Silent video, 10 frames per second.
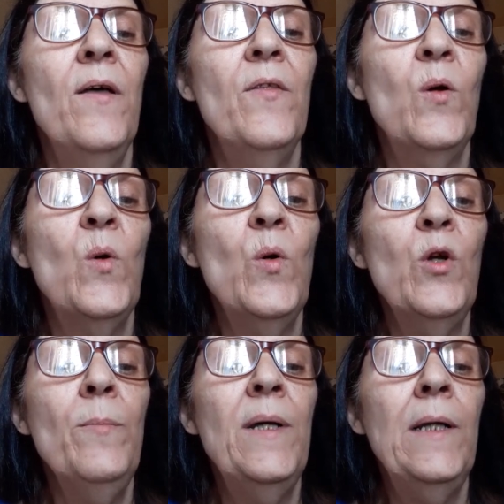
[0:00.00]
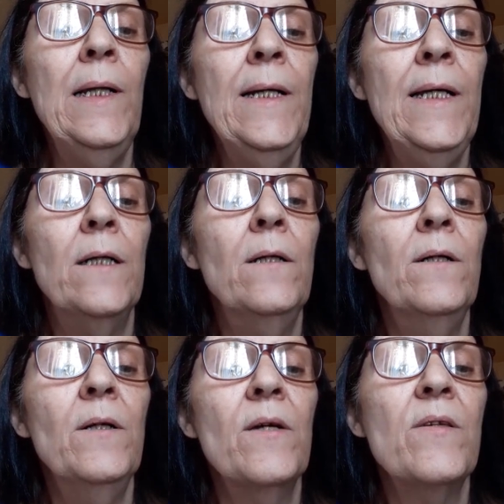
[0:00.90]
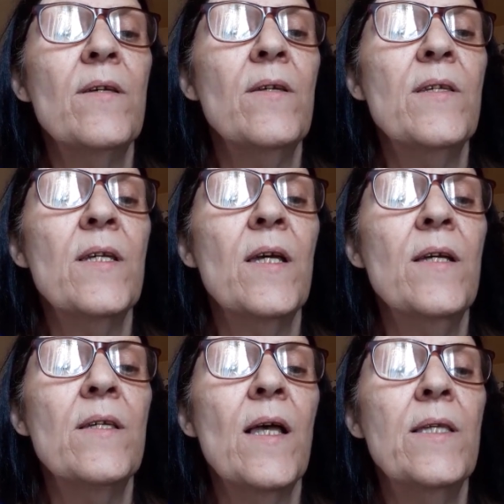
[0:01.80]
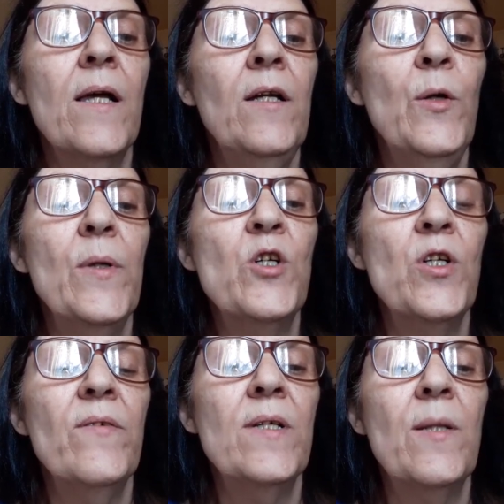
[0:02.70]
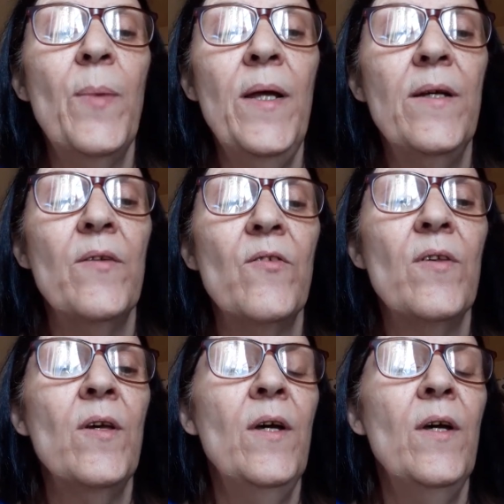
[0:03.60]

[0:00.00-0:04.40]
the quarter millennial since its Declaration of Independence.